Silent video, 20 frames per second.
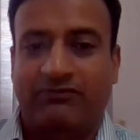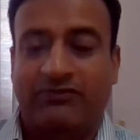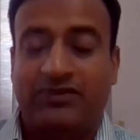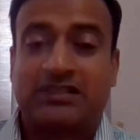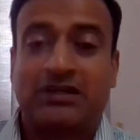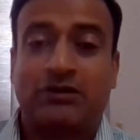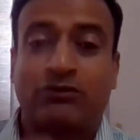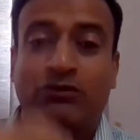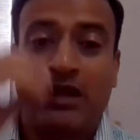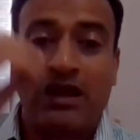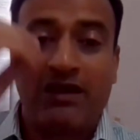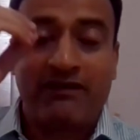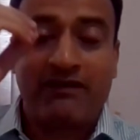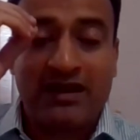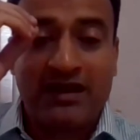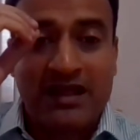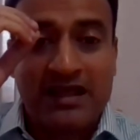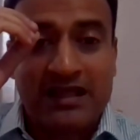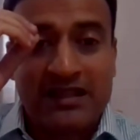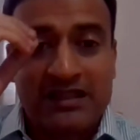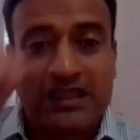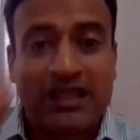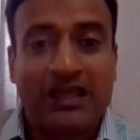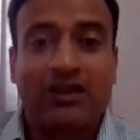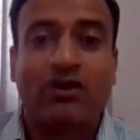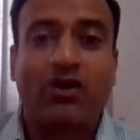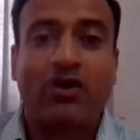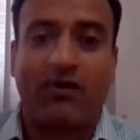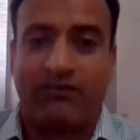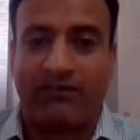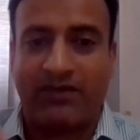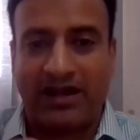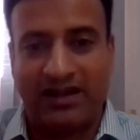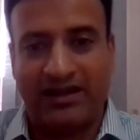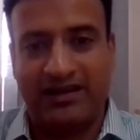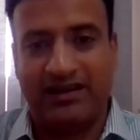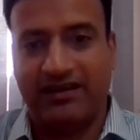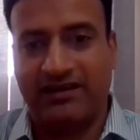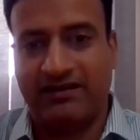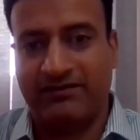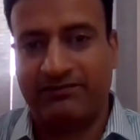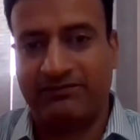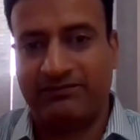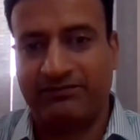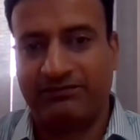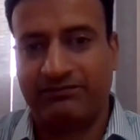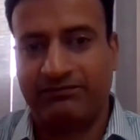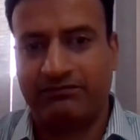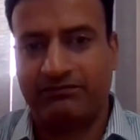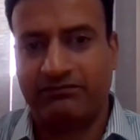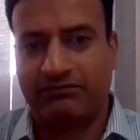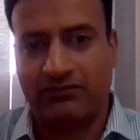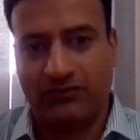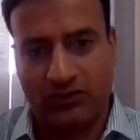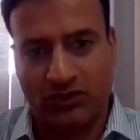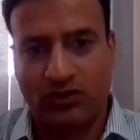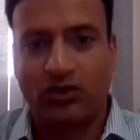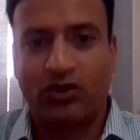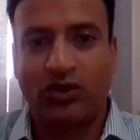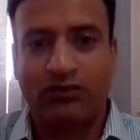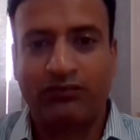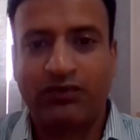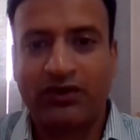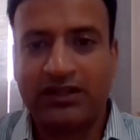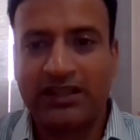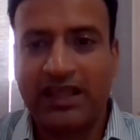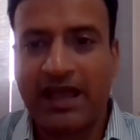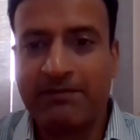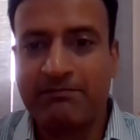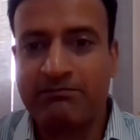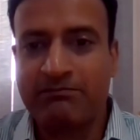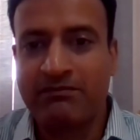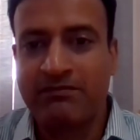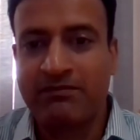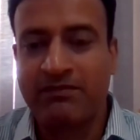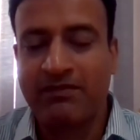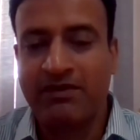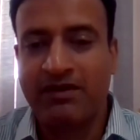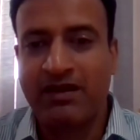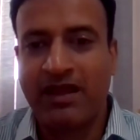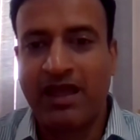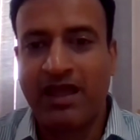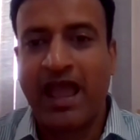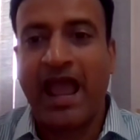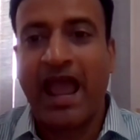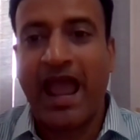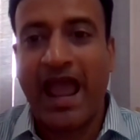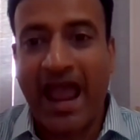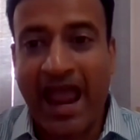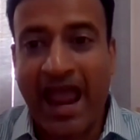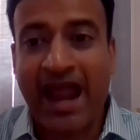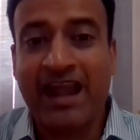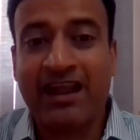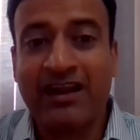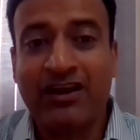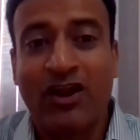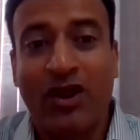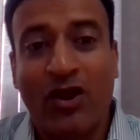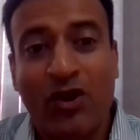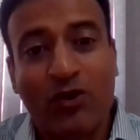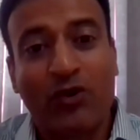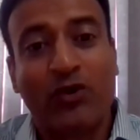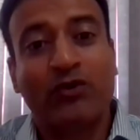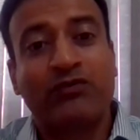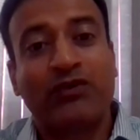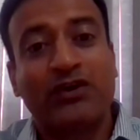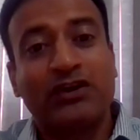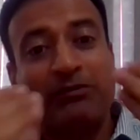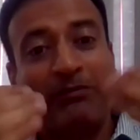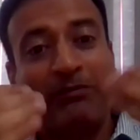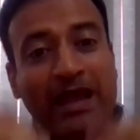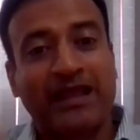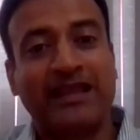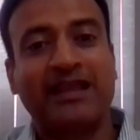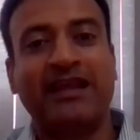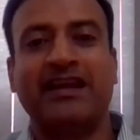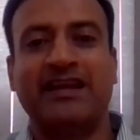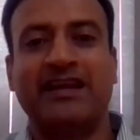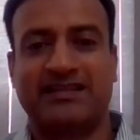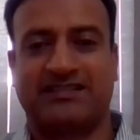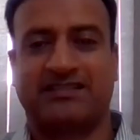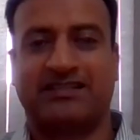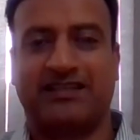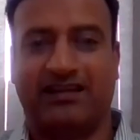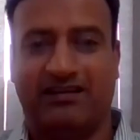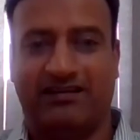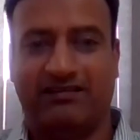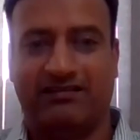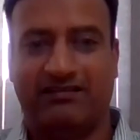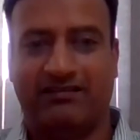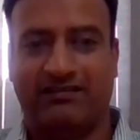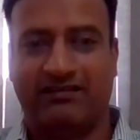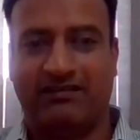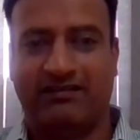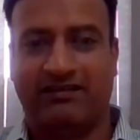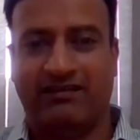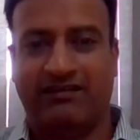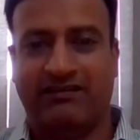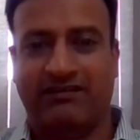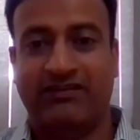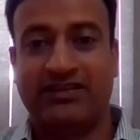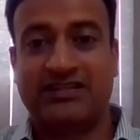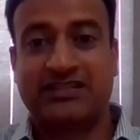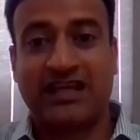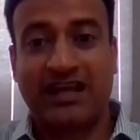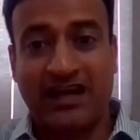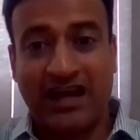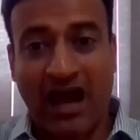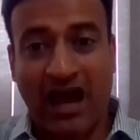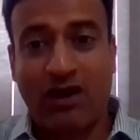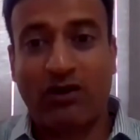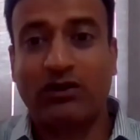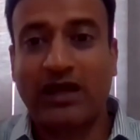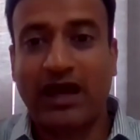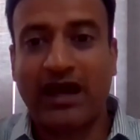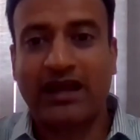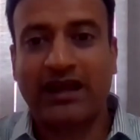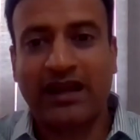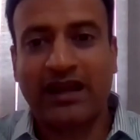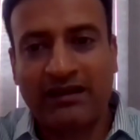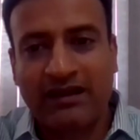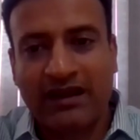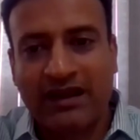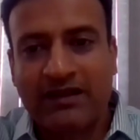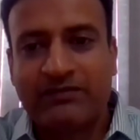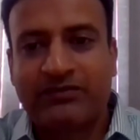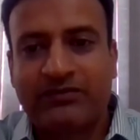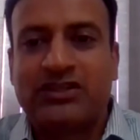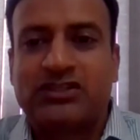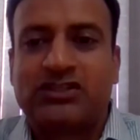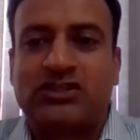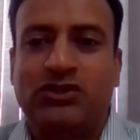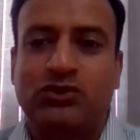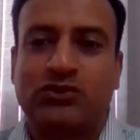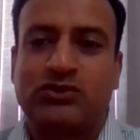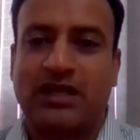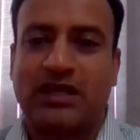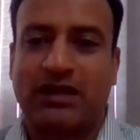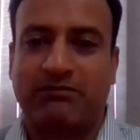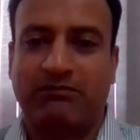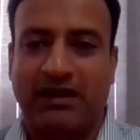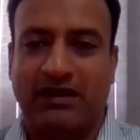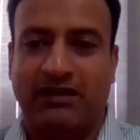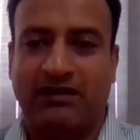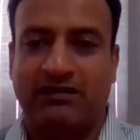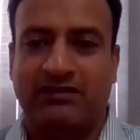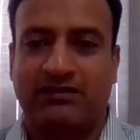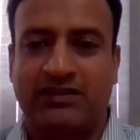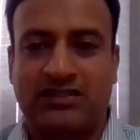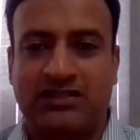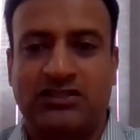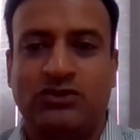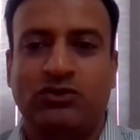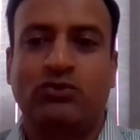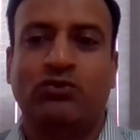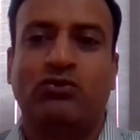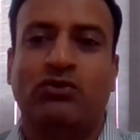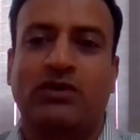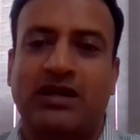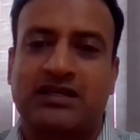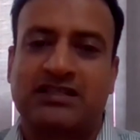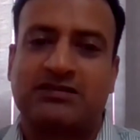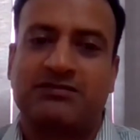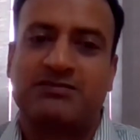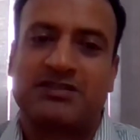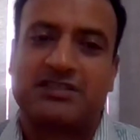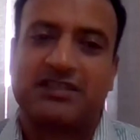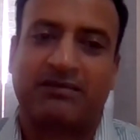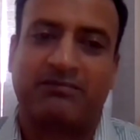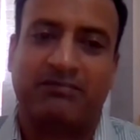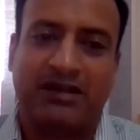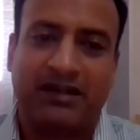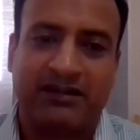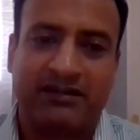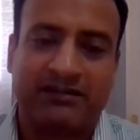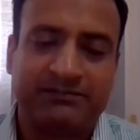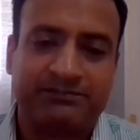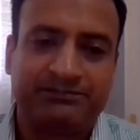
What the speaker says: which they could never think of earlier. Good for them and good for the banking industry, which can now target this new segment, this new customer segment.